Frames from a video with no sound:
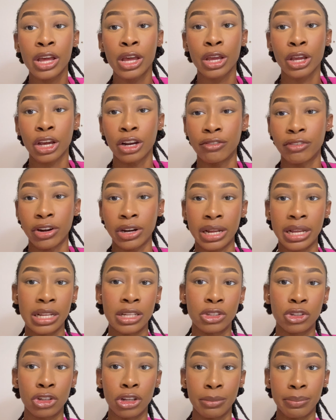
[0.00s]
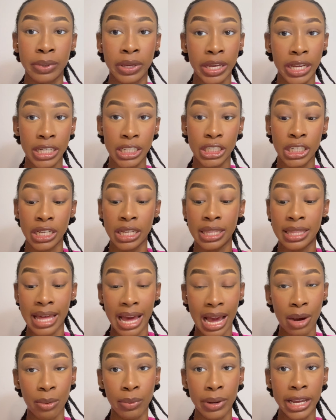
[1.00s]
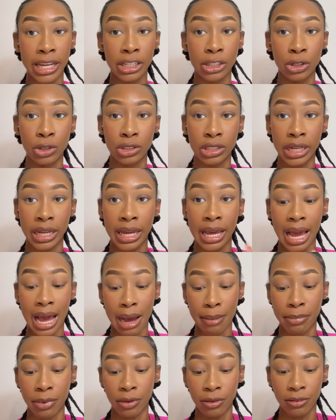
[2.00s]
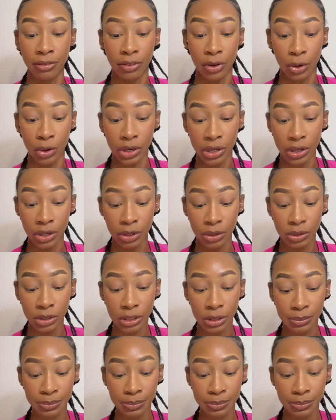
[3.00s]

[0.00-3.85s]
convert it into PNG that way using Apple Photos.